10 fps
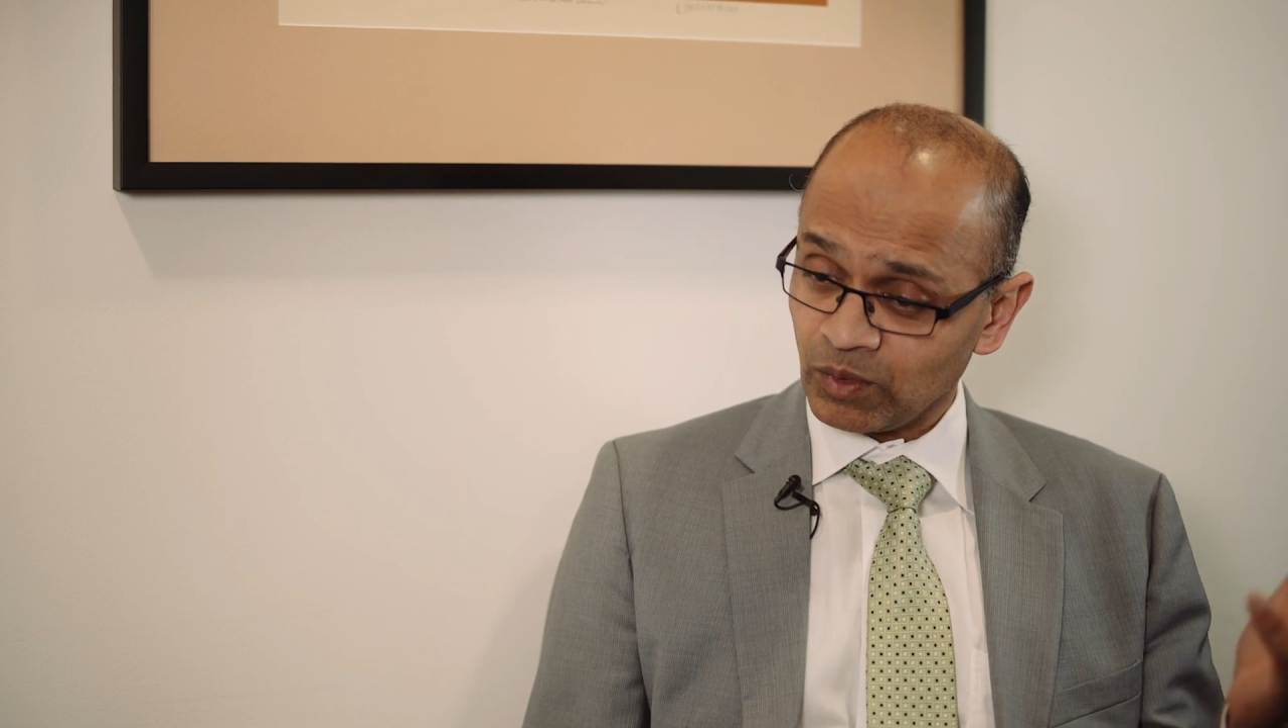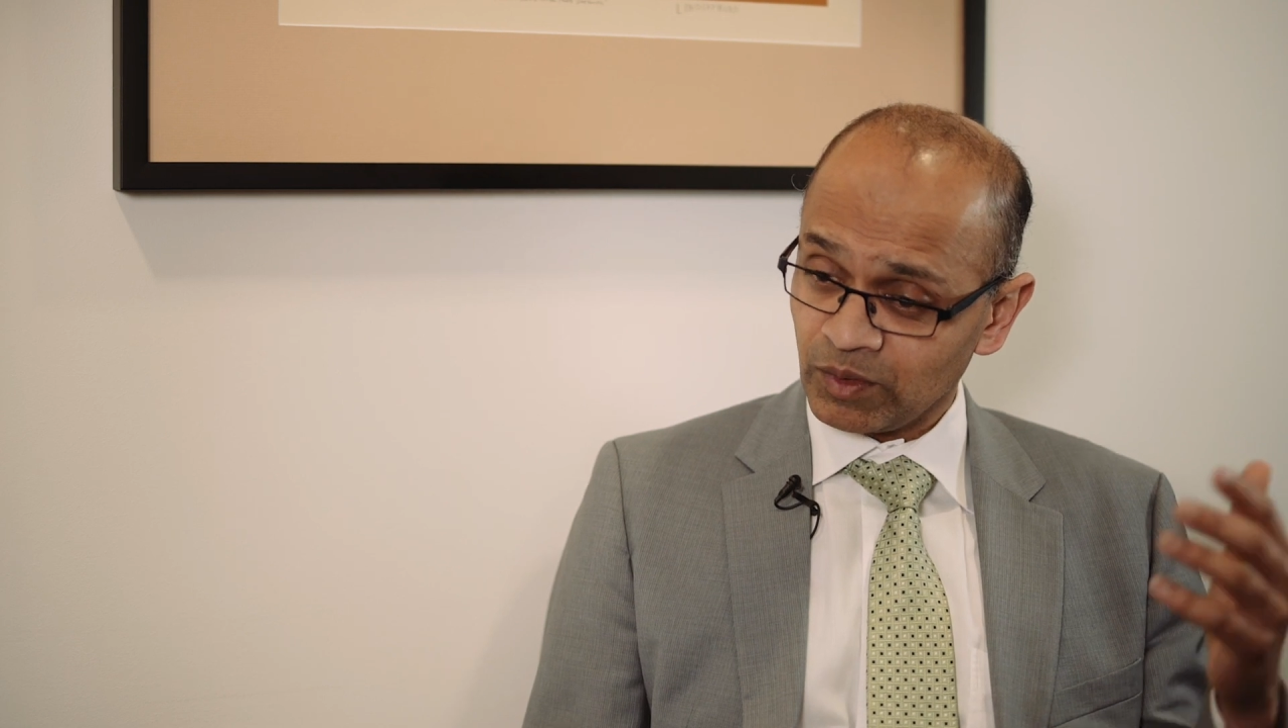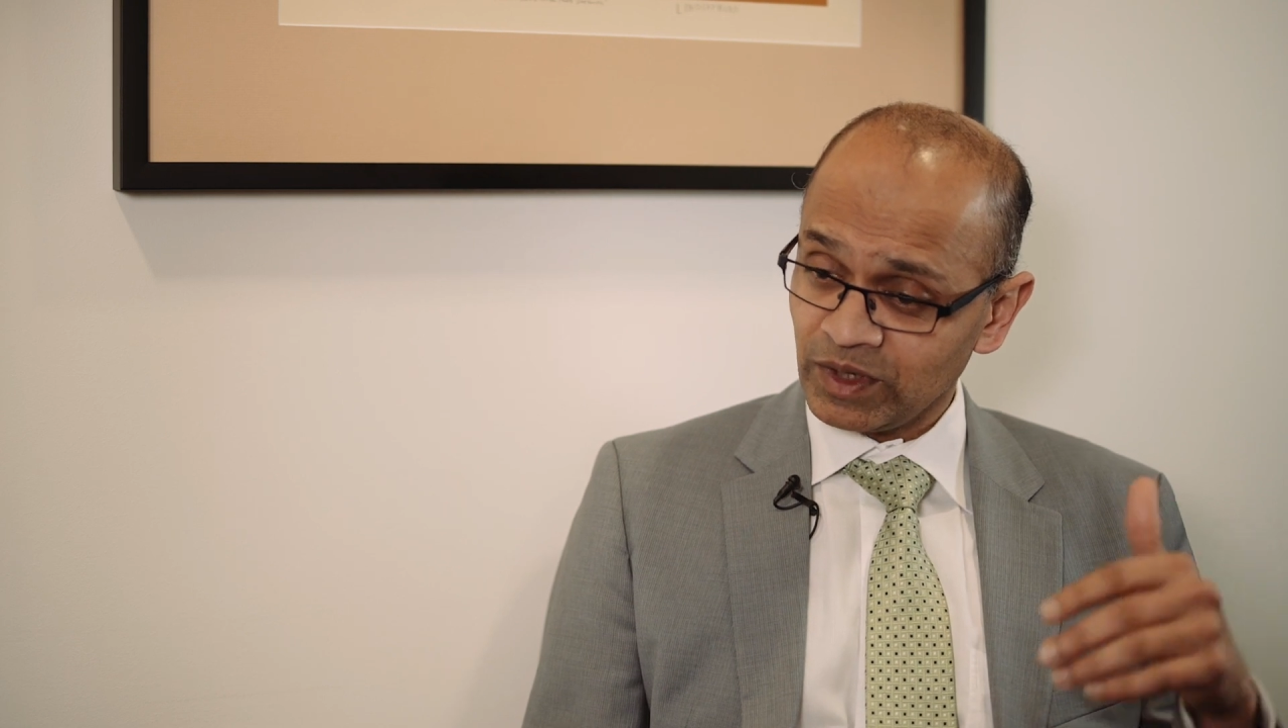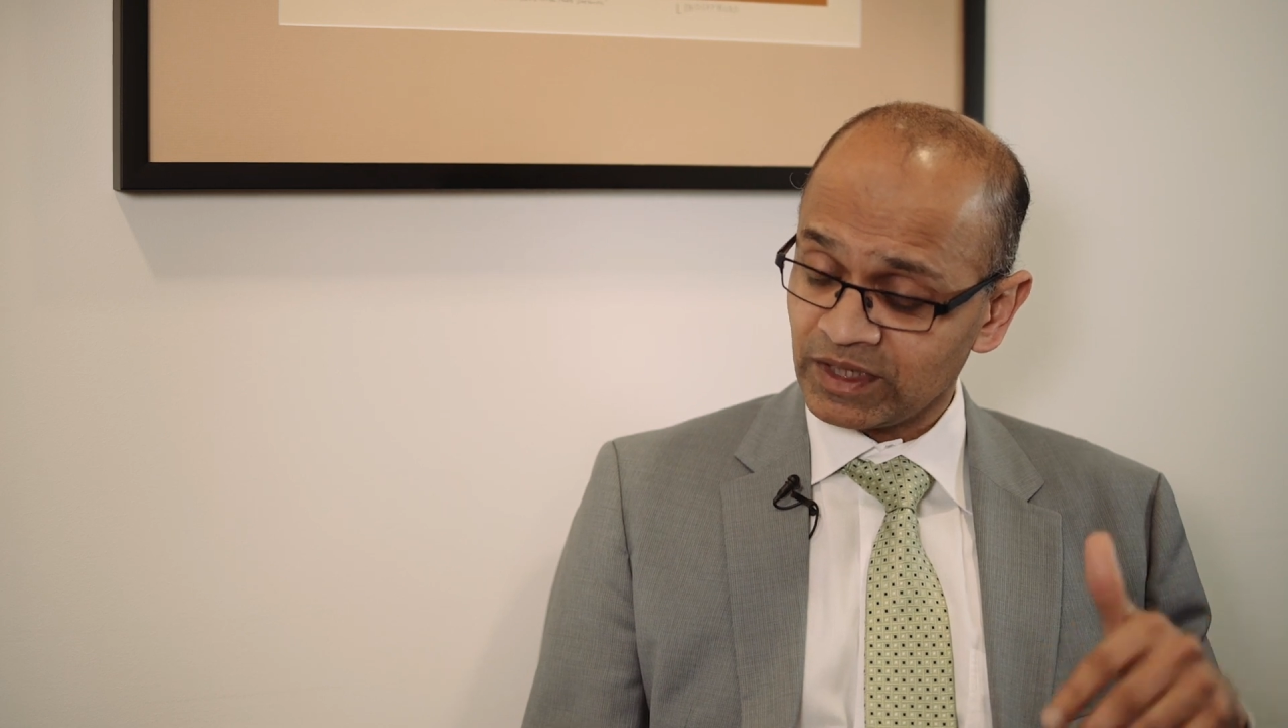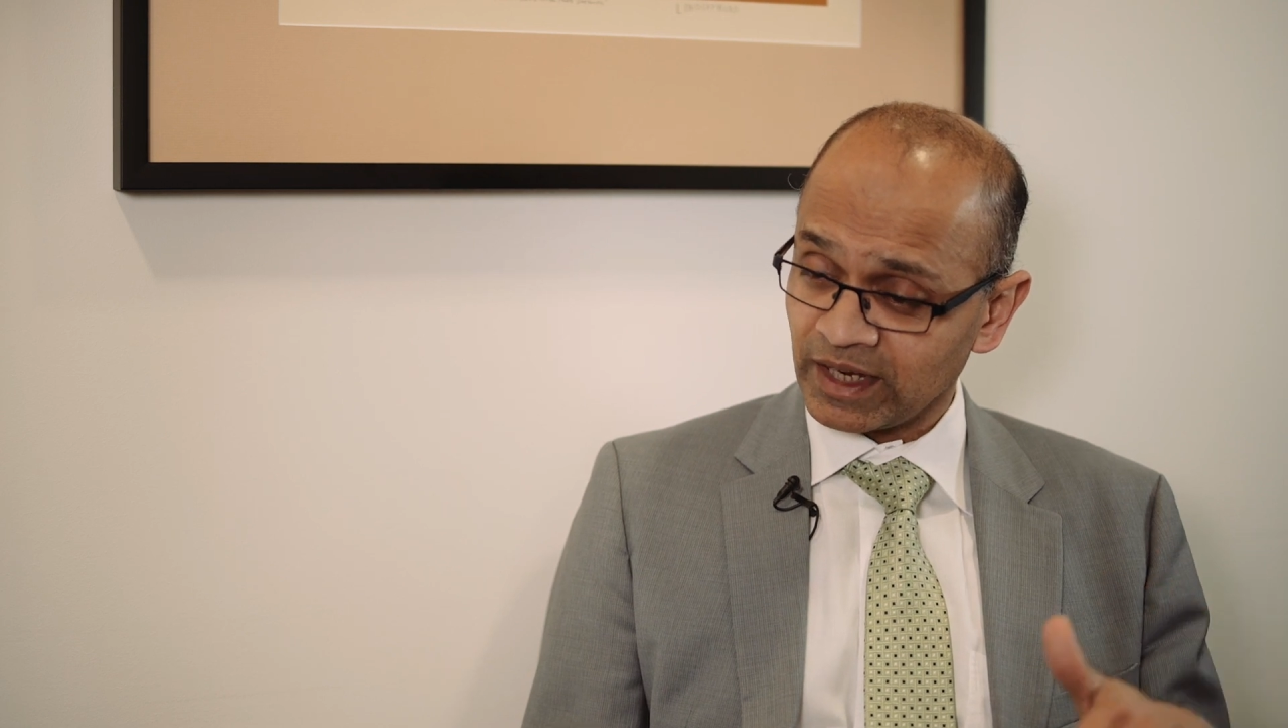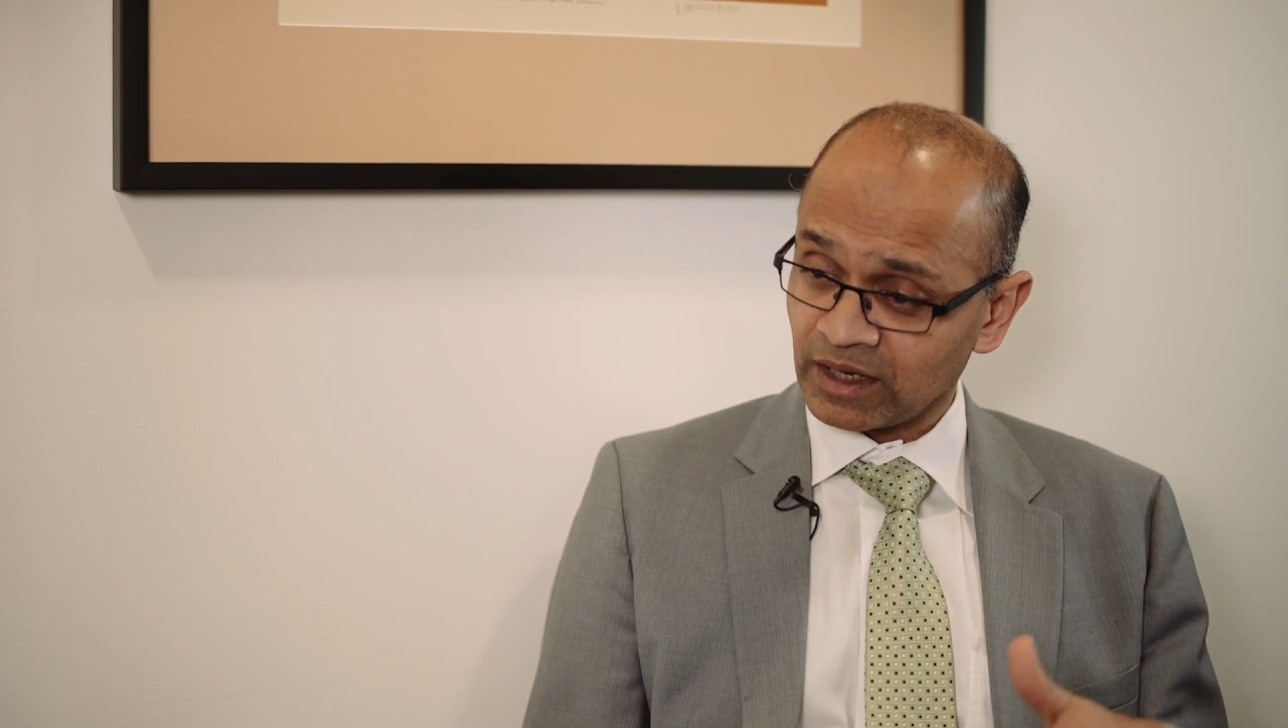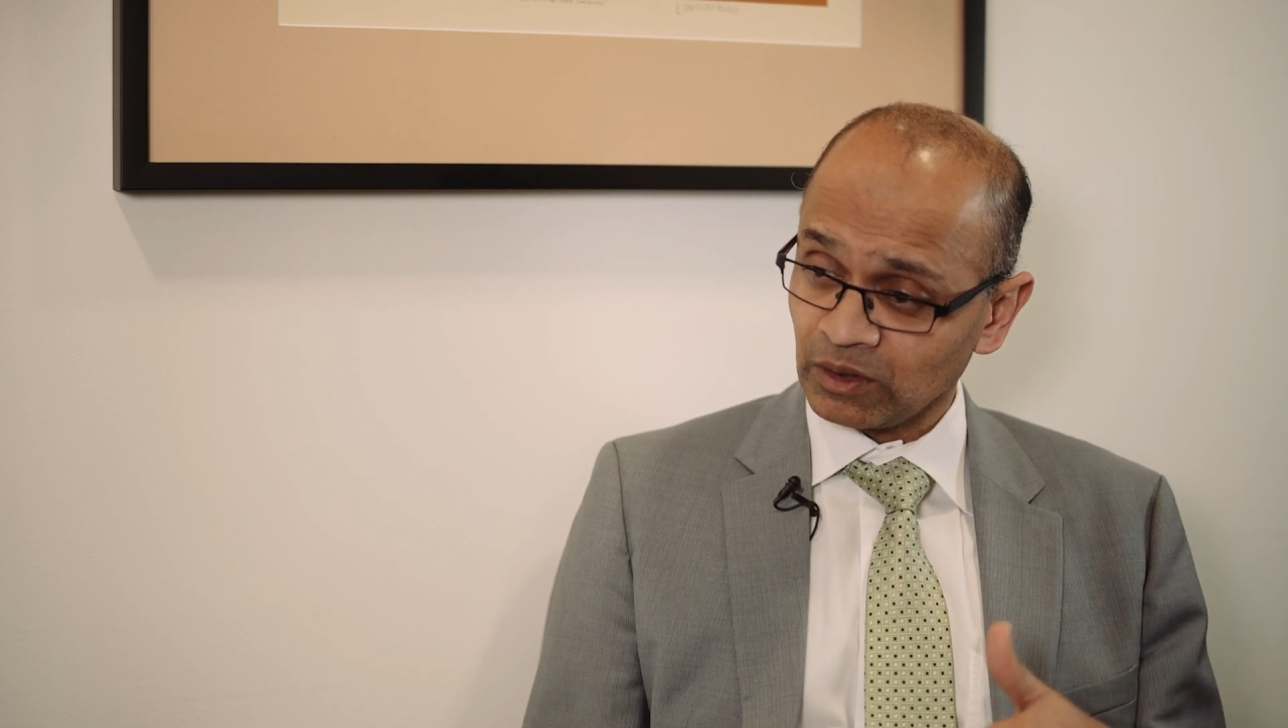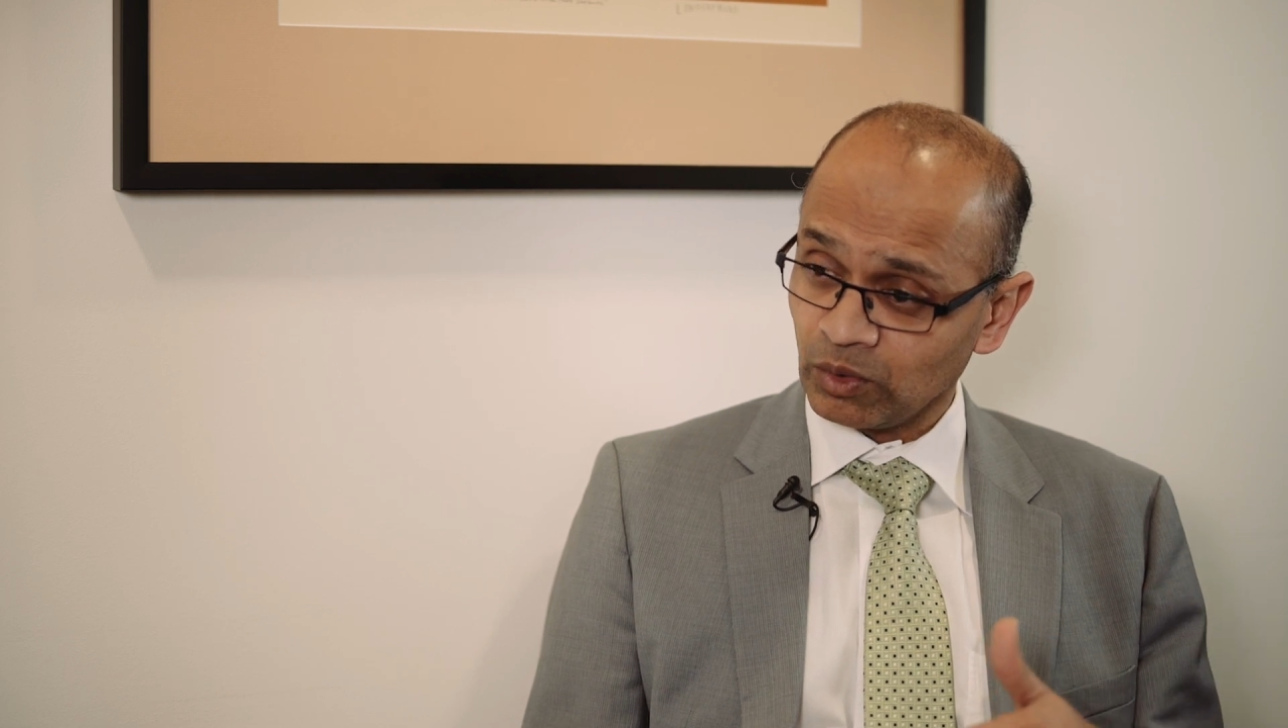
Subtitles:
when we take a